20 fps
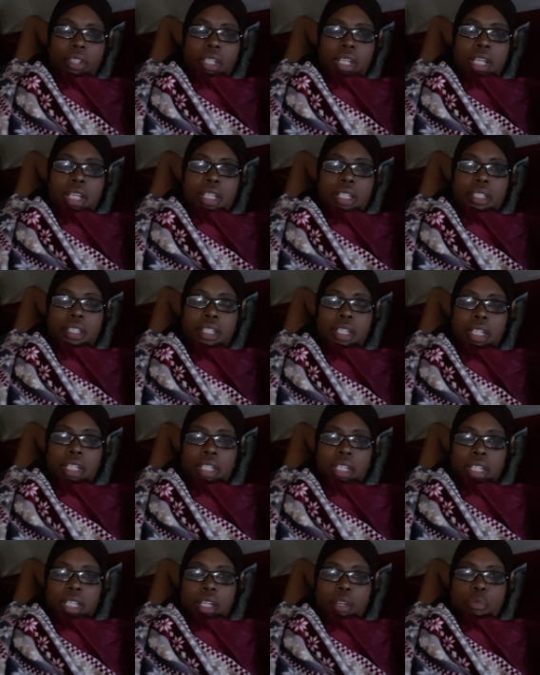And
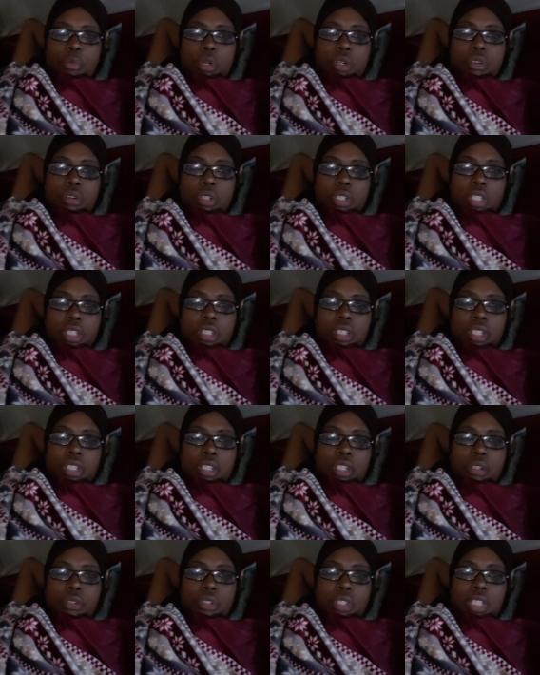if we're going to, you
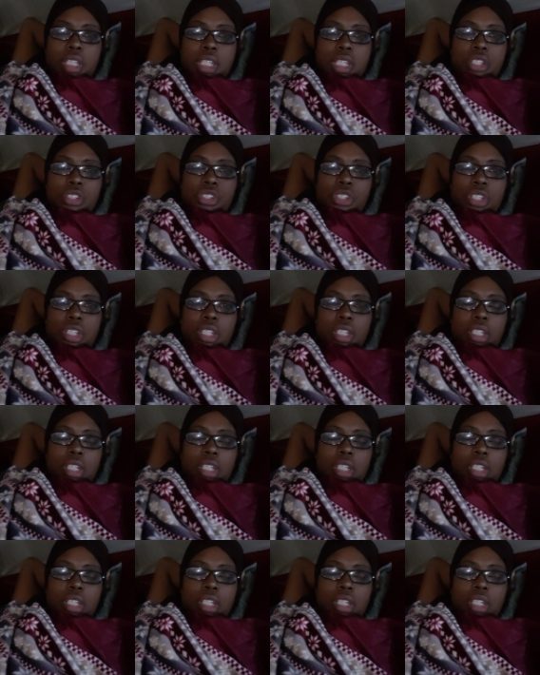know, teach,